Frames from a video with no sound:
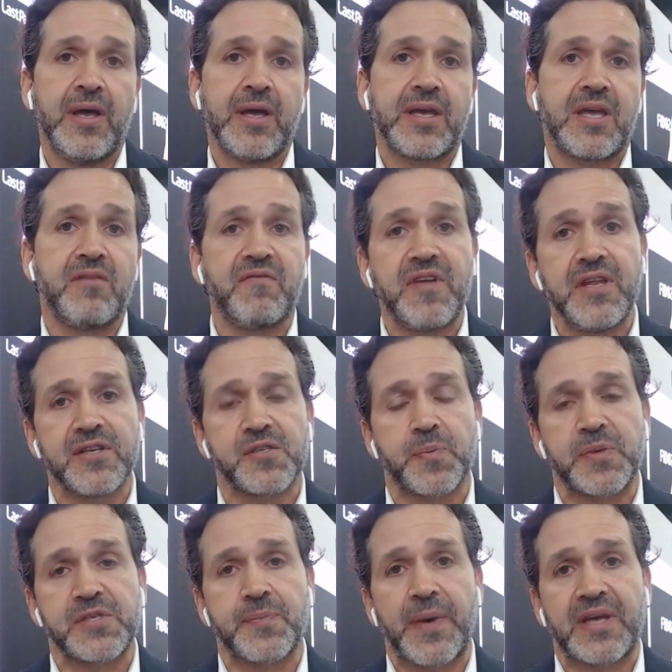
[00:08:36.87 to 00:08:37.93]
convenience
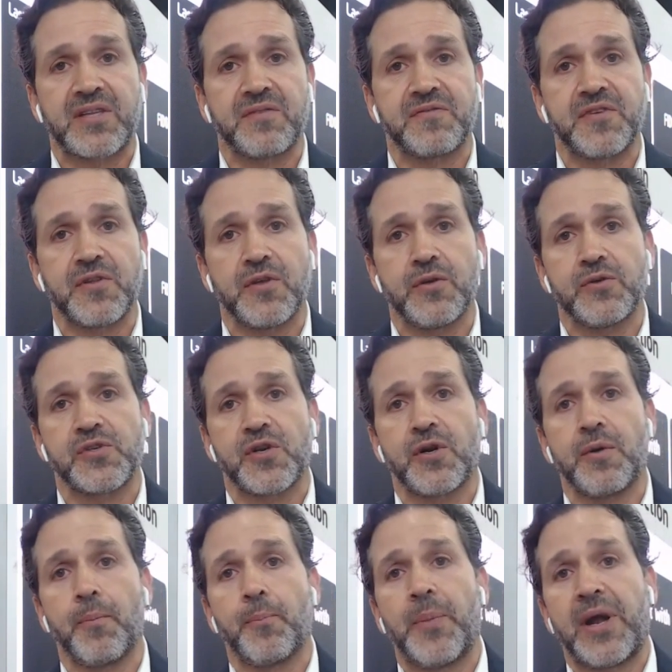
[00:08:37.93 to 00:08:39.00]
perspective to the user,